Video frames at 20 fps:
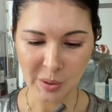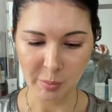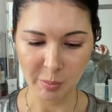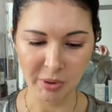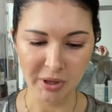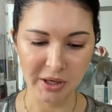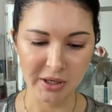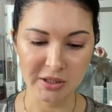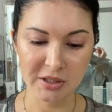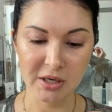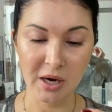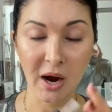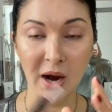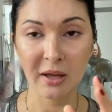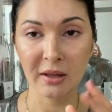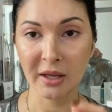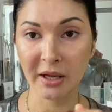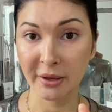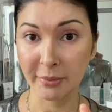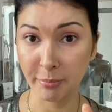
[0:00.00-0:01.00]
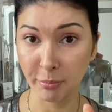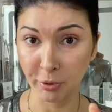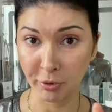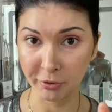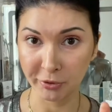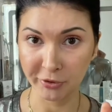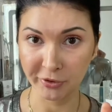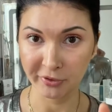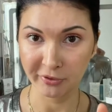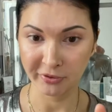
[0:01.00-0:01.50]
but I like
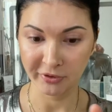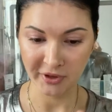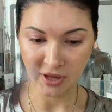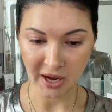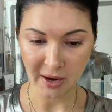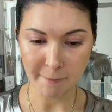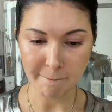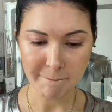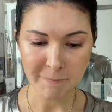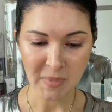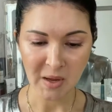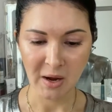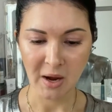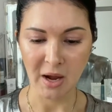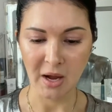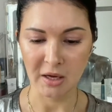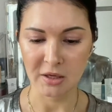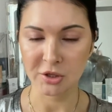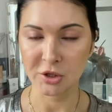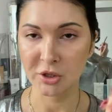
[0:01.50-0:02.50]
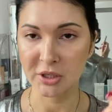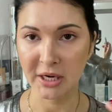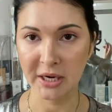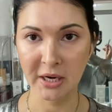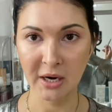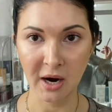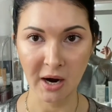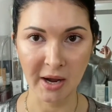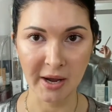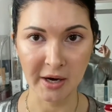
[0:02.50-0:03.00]
both of them. And
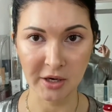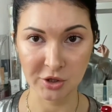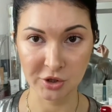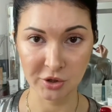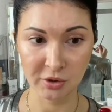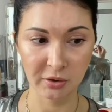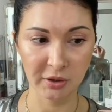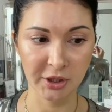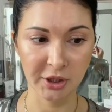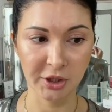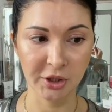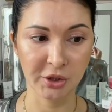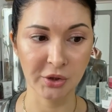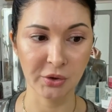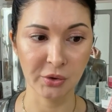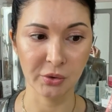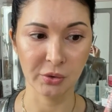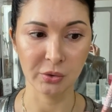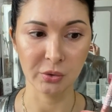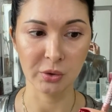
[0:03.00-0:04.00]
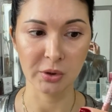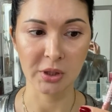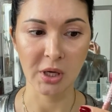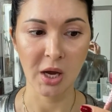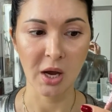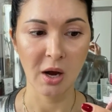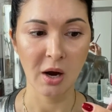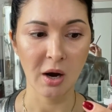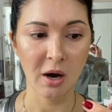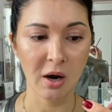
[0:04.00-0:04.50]
today I actually use
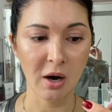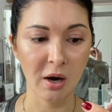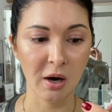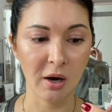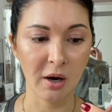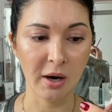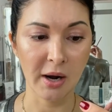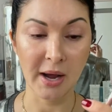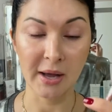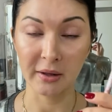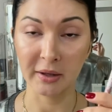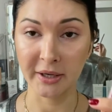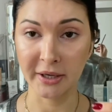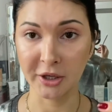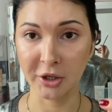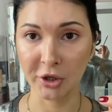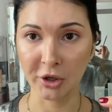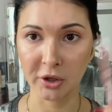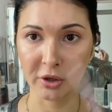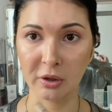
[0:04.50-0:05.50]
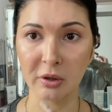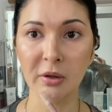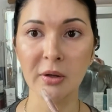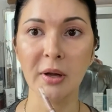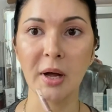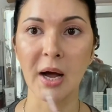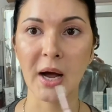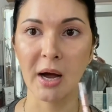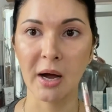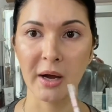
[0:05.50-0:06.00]
LA
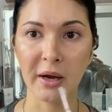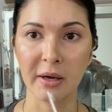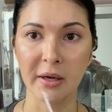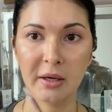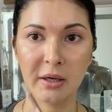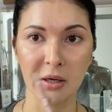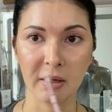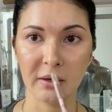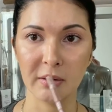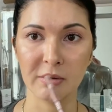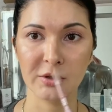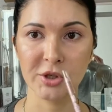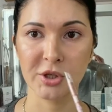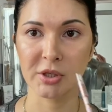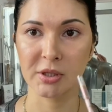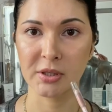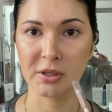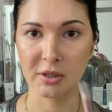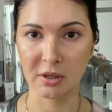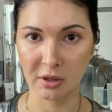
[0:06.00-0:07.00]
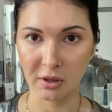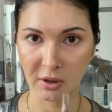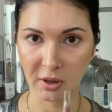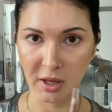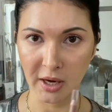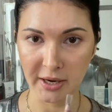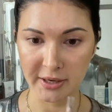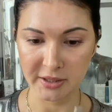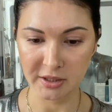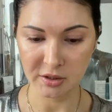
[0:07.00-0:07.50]
Girl. I just
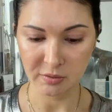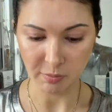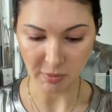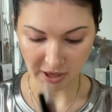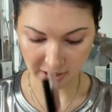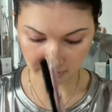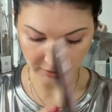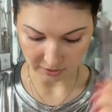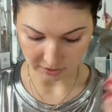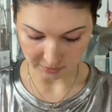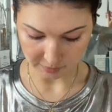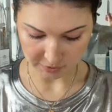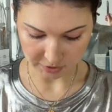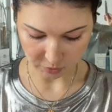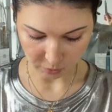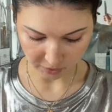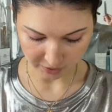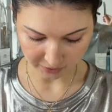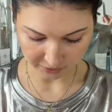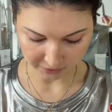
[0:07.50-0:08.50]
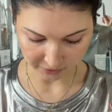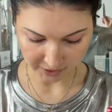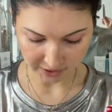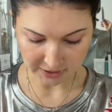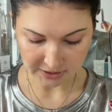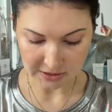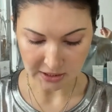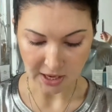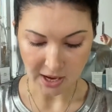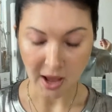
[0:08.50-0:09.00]
lined my lips with
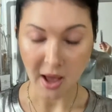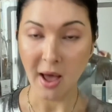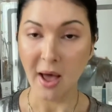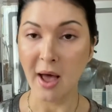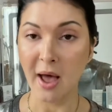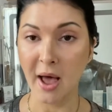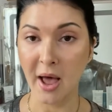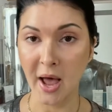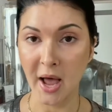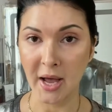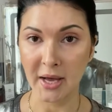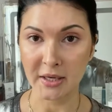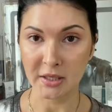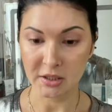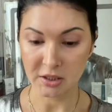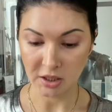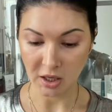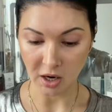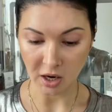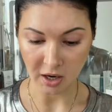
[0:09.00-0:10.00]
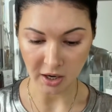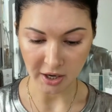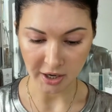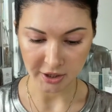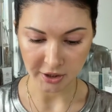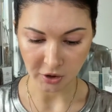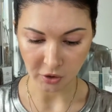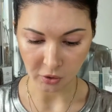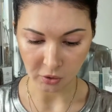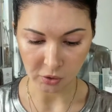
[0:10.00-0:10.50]
it. And
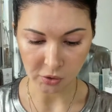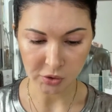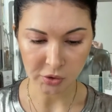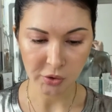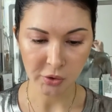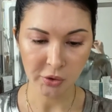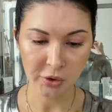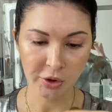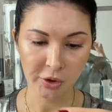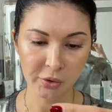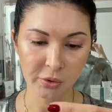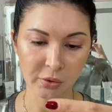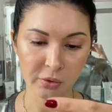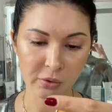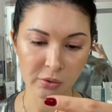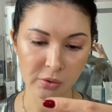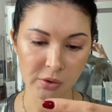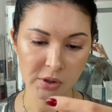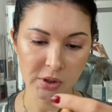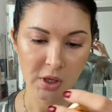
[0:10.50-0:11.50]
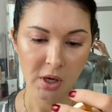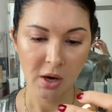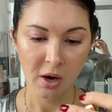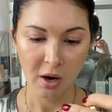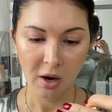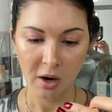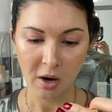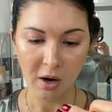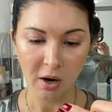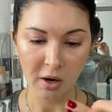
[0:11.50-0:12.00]
I also use
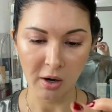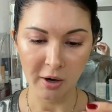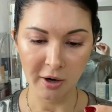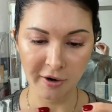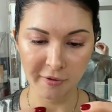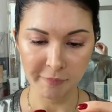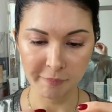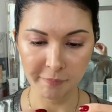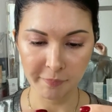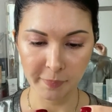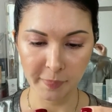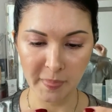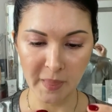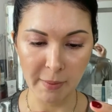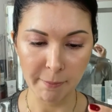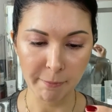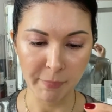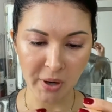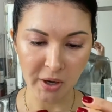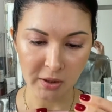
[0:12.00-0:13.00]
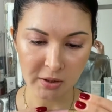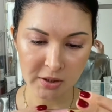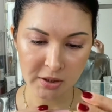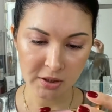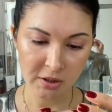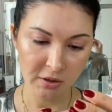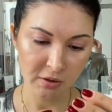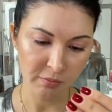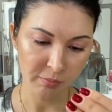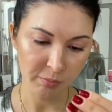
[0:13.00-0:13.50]

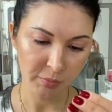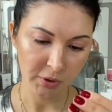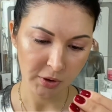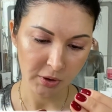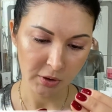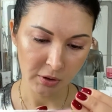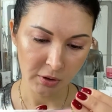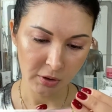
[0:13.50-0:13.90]
Buxom